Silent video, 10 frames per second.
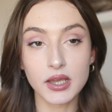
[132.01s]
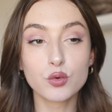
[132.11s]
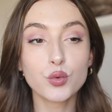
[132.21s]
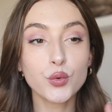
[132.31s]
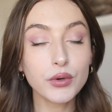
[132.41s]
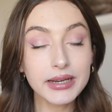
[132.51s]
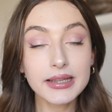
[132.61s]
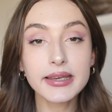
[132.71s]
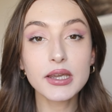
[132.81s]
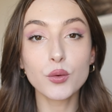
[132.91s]
It
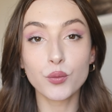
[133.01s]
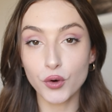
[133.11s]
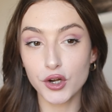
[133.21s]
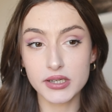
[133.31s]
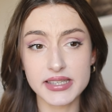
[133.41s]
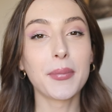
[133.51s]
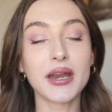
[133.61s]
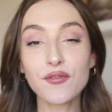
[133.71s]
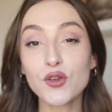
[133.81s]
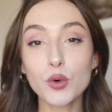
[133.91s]
really works. But
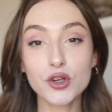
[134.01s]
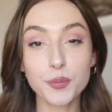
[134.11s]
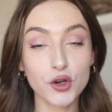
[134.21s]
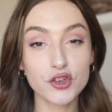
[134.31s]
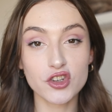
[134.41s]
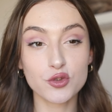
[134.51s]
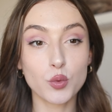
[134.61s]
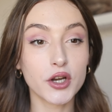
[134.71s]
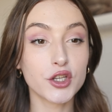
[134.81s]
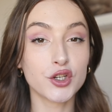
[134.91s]
if you want to purchase one